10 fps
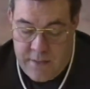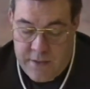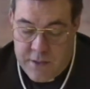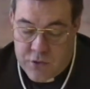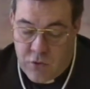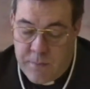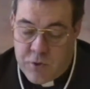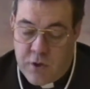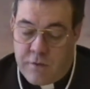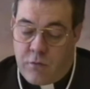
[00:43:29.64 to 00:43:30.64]
The
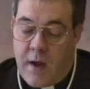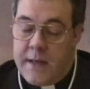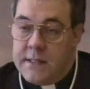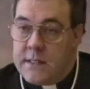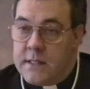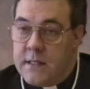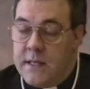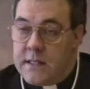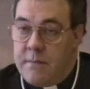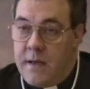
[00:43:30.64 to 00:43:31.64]
description of rights
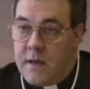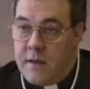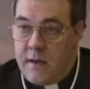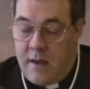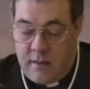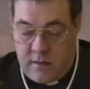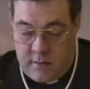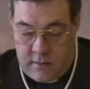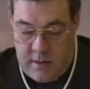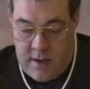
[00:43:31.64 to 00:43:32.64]
as a
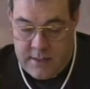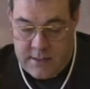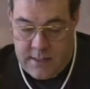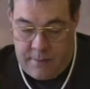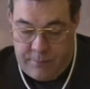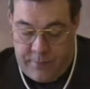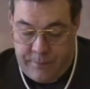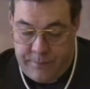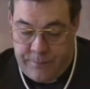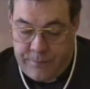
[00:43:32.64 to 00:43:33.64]
meta-ethical concept
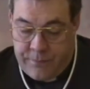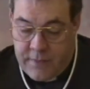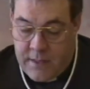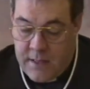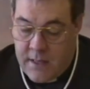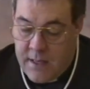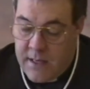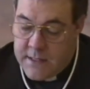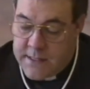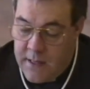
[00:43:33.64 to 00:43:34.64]

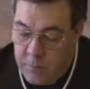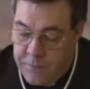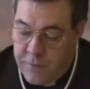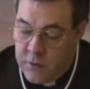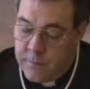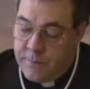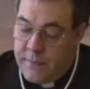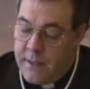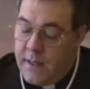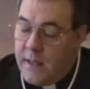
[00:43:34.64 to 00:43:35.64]
is helpful
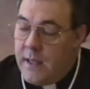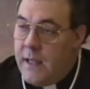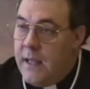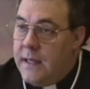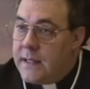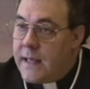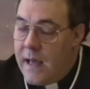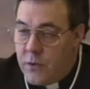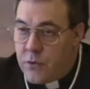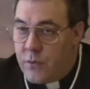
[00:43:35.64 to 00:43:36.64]
in
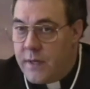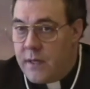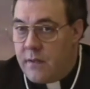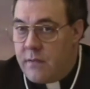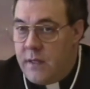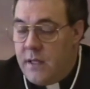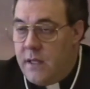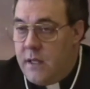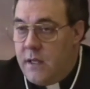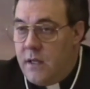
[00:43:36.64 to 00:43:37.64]
countering
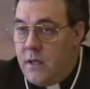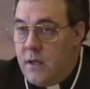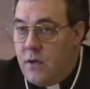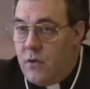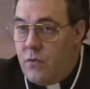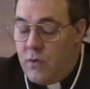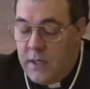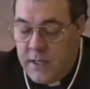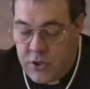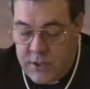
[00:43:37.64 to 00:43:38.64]
the
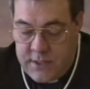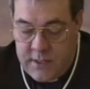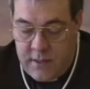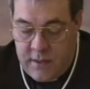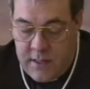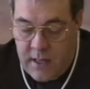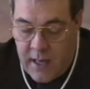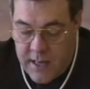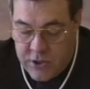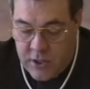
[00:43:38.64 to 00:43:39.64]
religious and
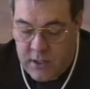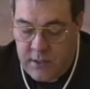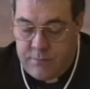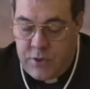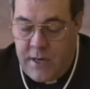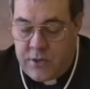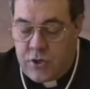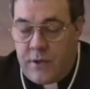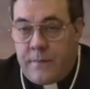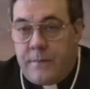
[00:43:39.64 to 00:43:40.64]
theological
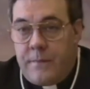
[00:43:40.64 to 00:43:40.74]
objection